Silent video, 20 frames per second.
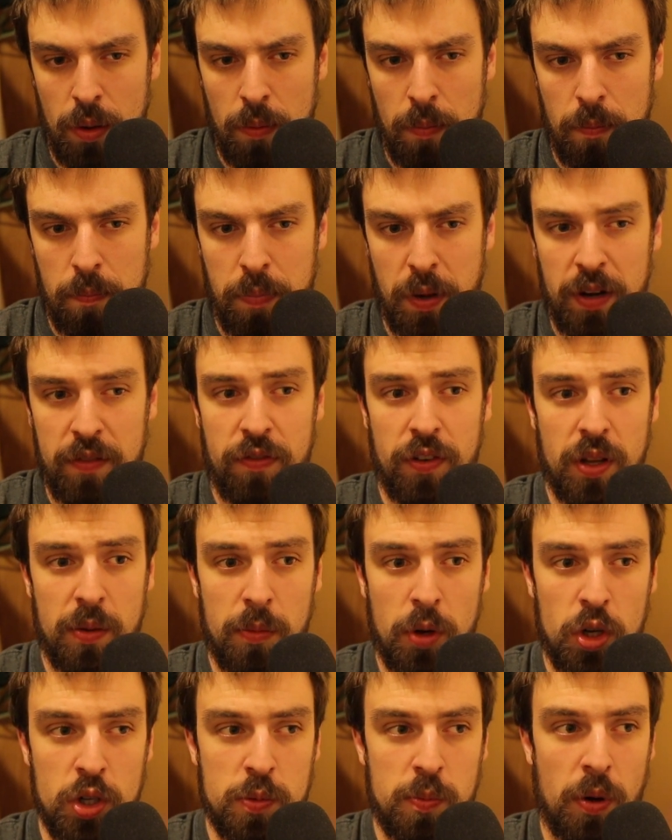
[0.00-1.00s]
But for the
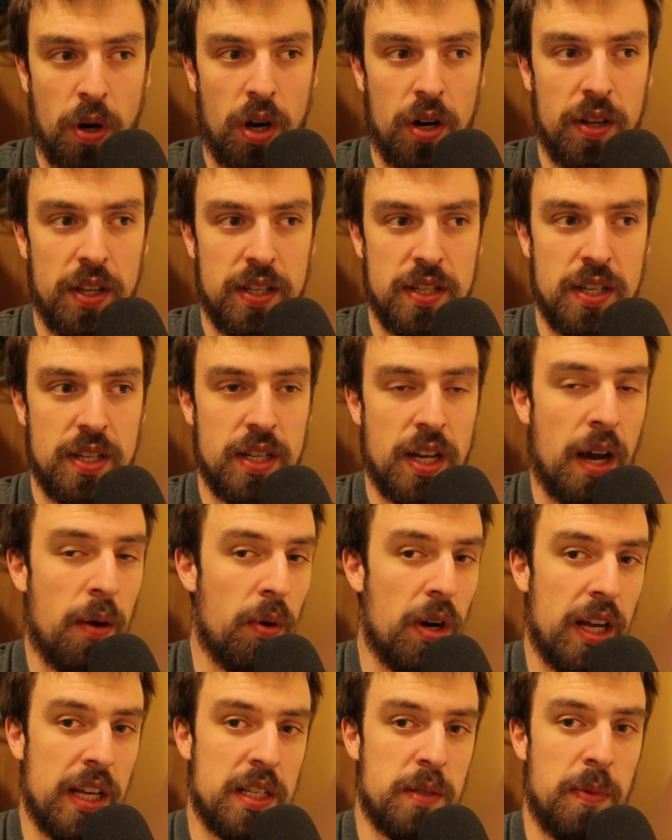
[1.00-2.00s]
most part, this is not
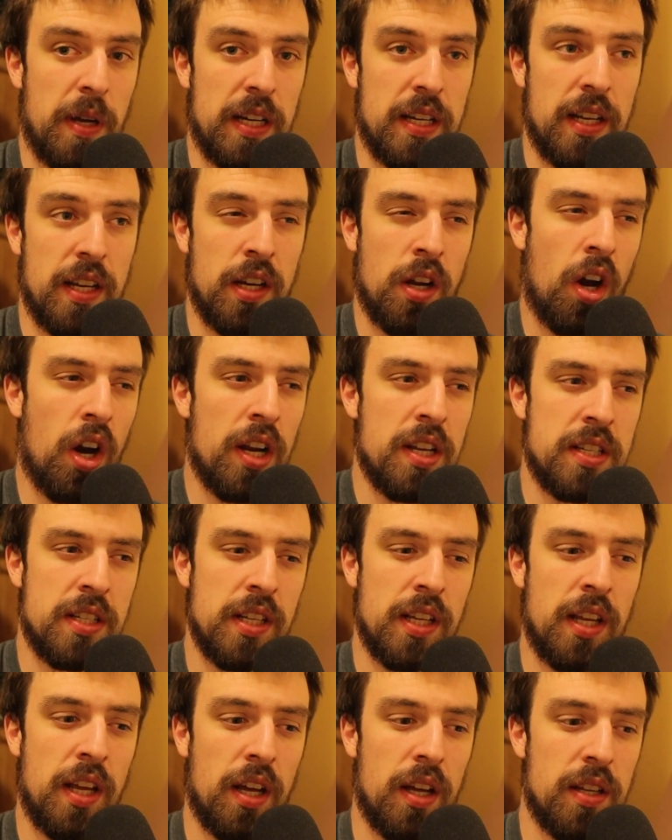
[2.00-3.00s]
what I expected. And
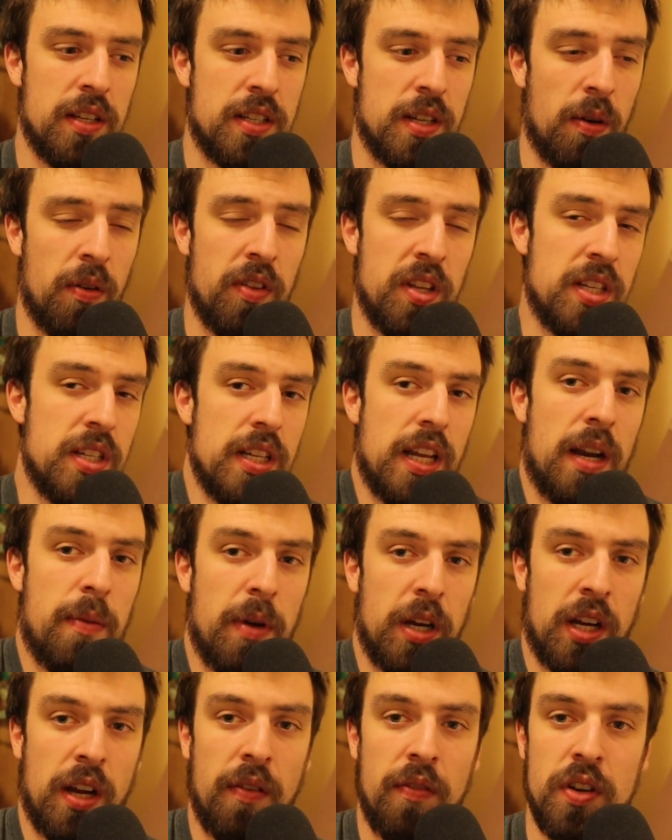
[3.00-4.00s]
honestly, some of this is out of
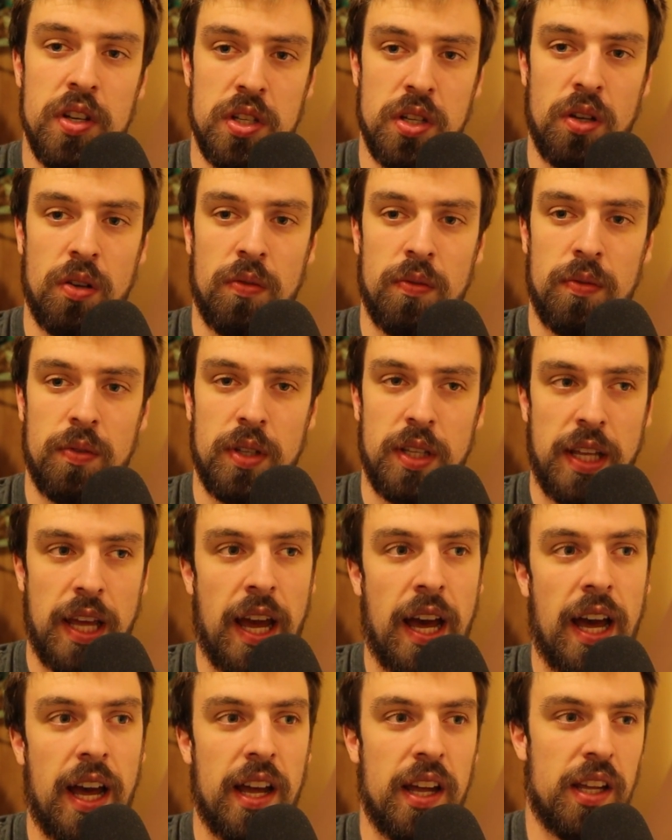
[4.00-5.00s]
my comfort zone.
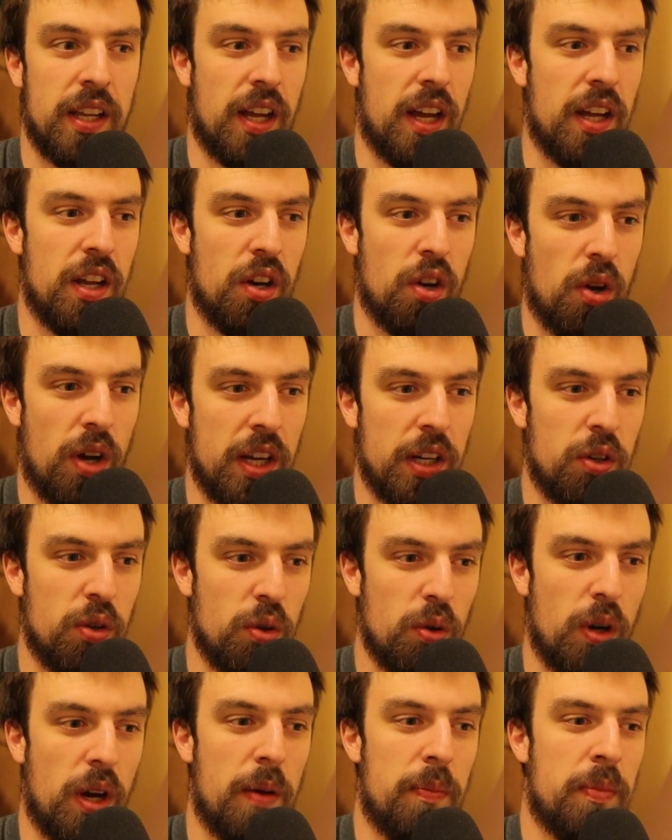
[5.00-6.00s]
Yeah, I
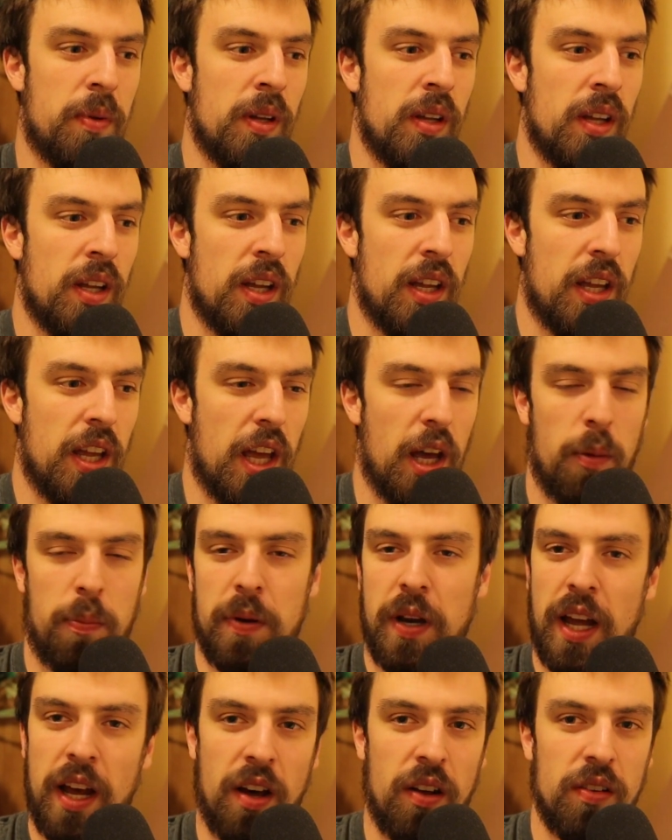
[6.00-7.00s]
grew up
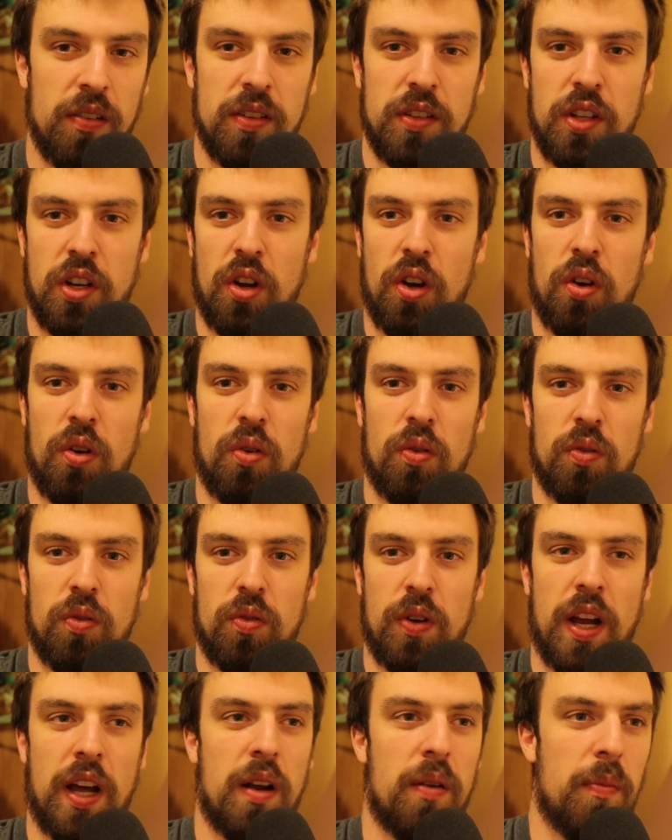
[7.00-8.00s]
helping out,
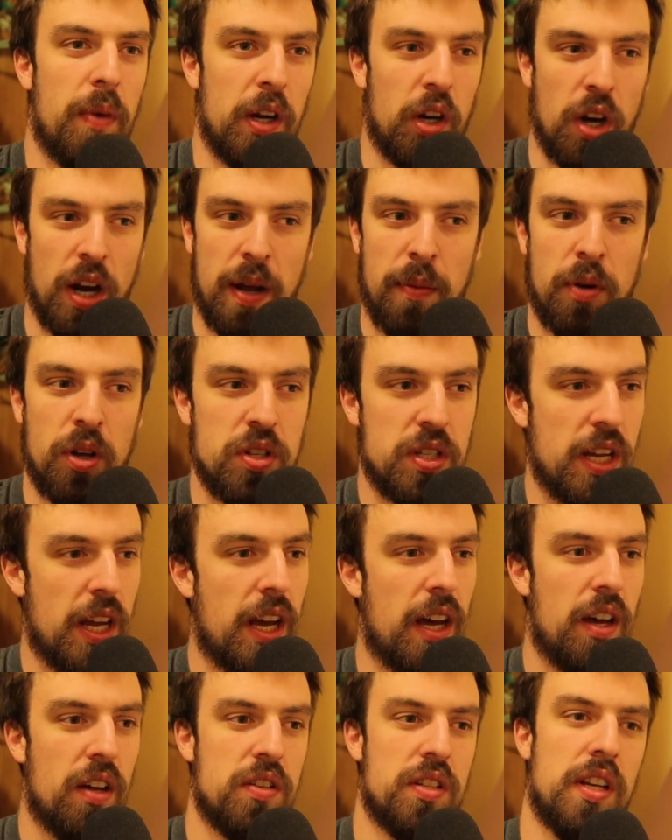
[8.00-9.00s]
around my grandma's
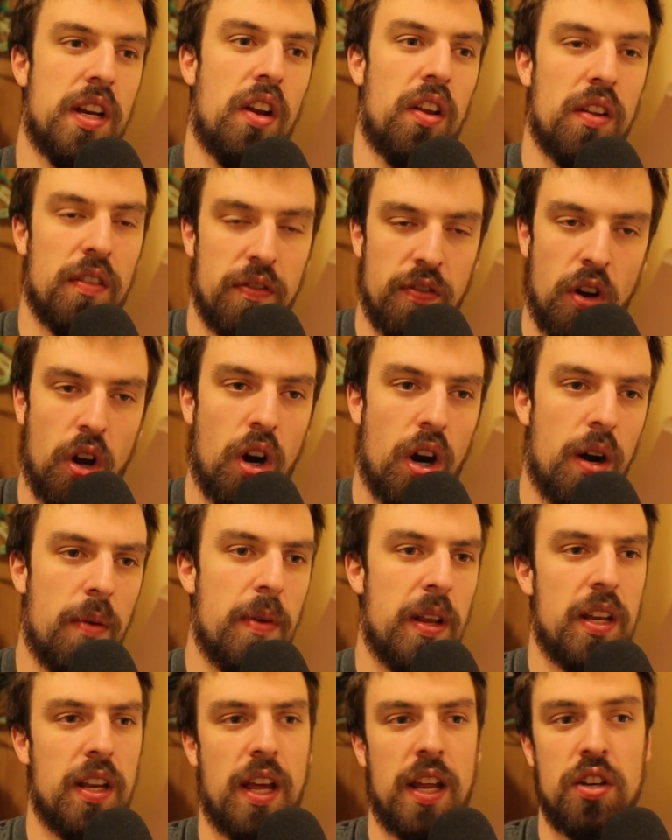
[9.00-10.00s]
house and on the farm
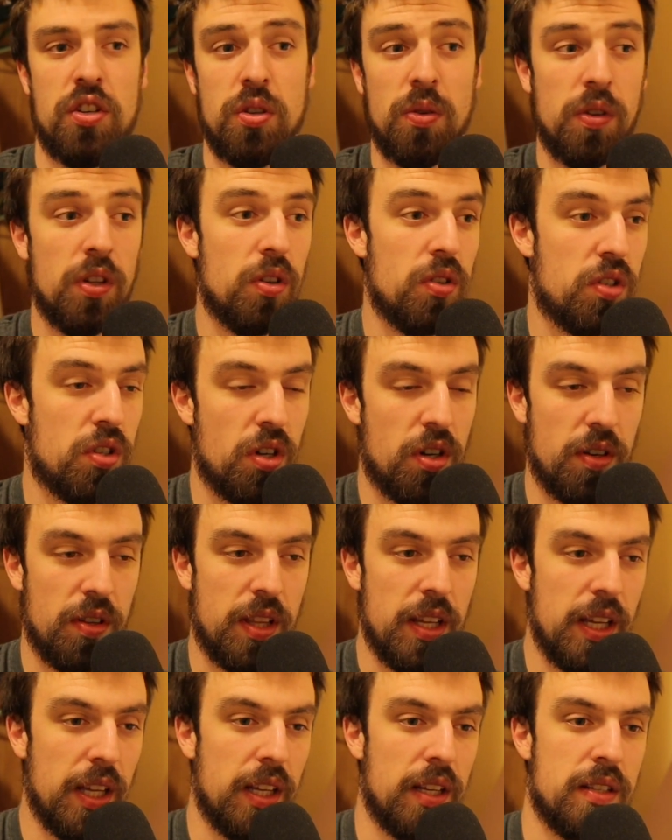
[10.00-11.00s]
and doing those certain
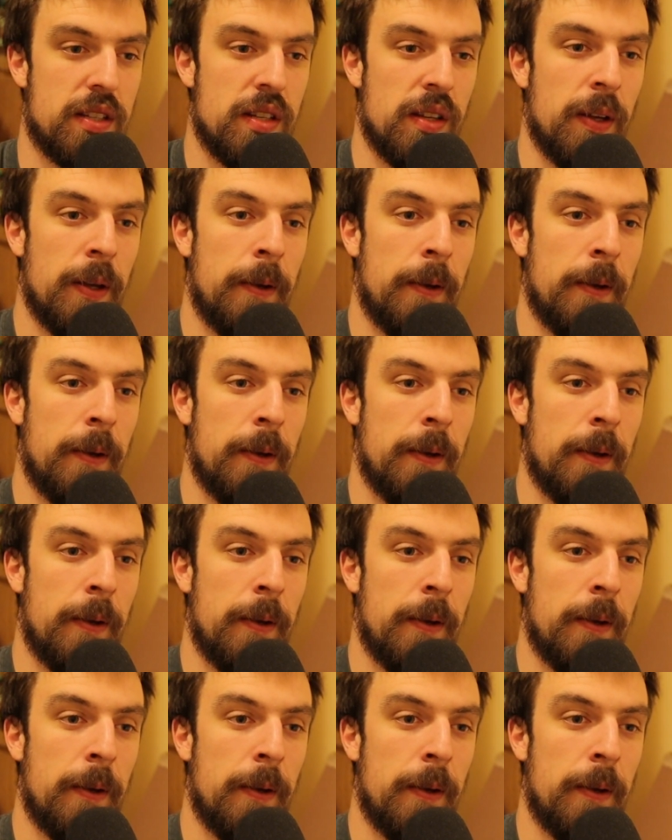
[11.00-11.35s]
things.